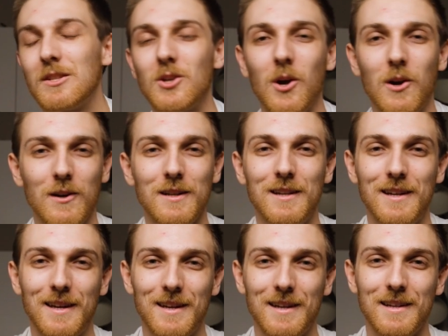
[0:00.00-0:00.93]

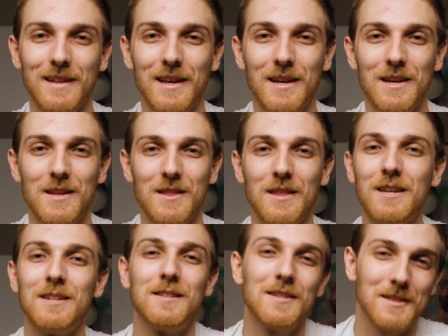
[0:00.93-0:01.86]
targeting the
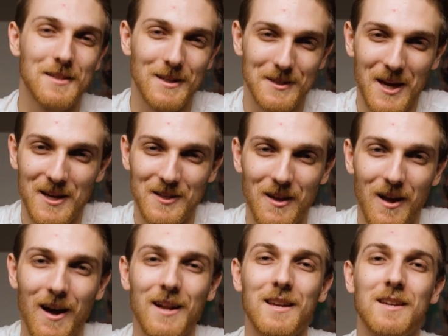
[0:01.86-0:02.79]
existing Tesla
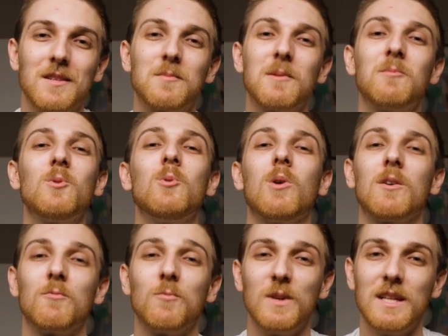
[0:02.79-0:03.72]
audience, people who are
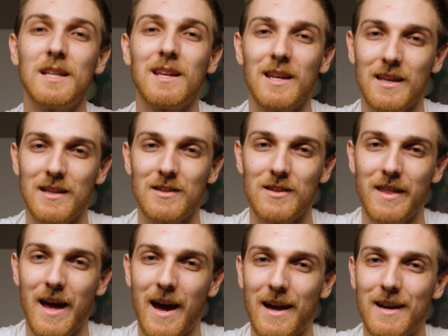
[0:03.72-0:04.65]
really into
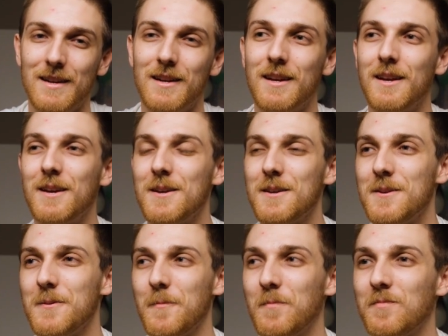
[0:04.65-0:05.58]
that
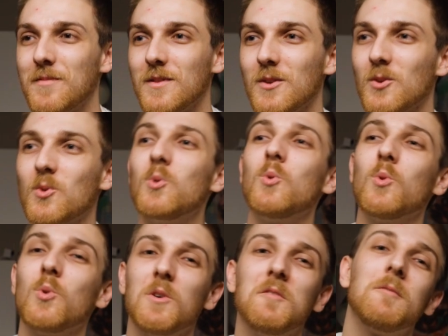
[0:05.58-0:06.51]

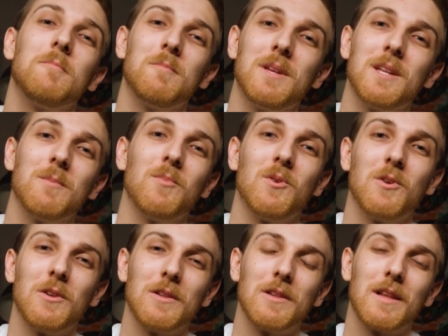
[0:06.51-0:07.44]
cool,
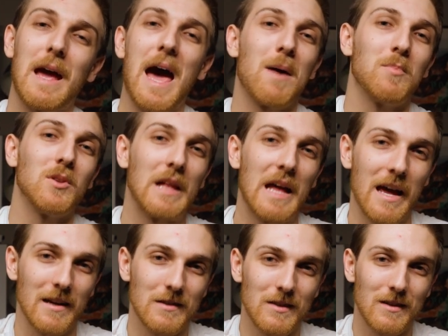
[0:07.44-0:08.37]
minimal,
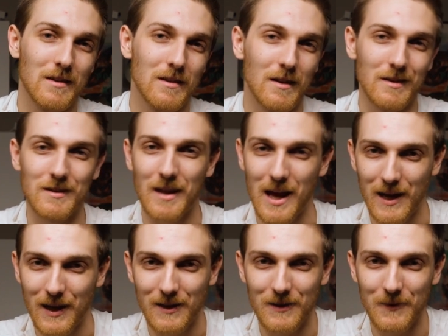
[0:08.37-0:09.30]
Apple-esque
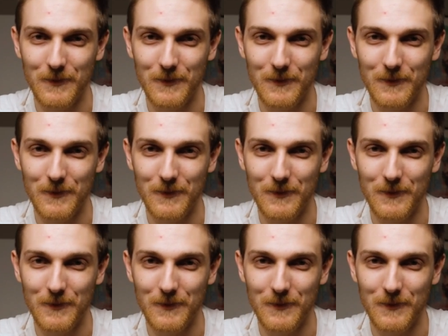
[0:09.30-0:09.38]
aesthetic.